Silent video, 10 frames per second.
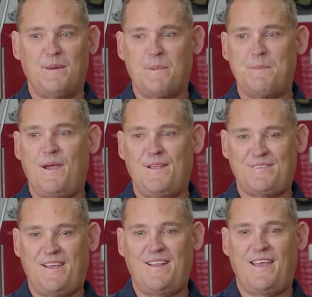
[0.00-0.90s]
My parents
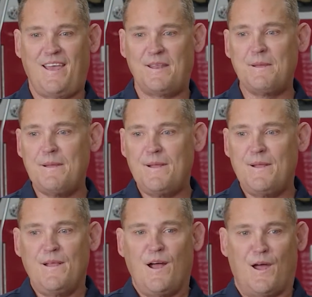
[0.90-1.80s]
kind of had
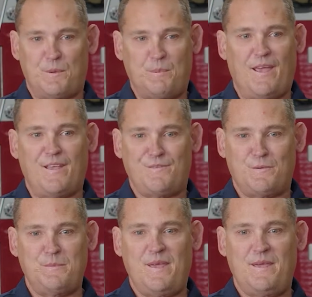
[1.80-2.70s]
other plans for
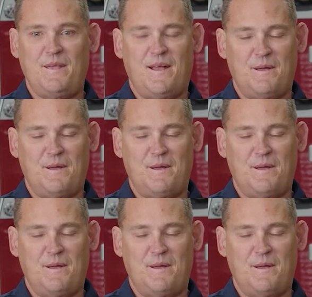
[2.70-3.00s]
me.